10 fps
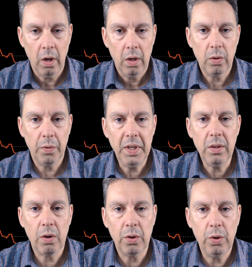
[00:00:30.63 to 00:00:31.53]
So
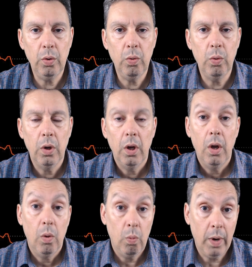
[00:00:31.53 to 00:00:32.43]
these are two,
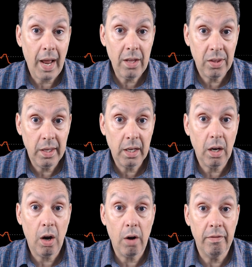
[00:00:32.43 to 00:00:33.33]
what I think
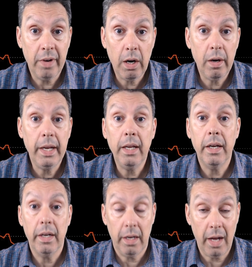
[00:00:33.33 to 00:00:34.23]
are very
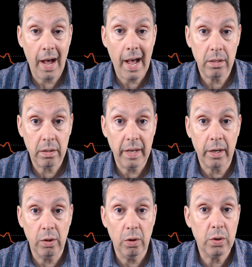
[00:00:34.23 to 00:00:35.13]
hot
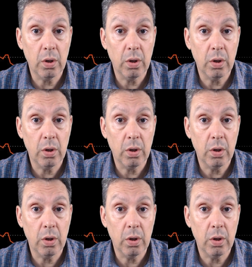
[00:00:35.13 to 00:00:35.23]
sectors.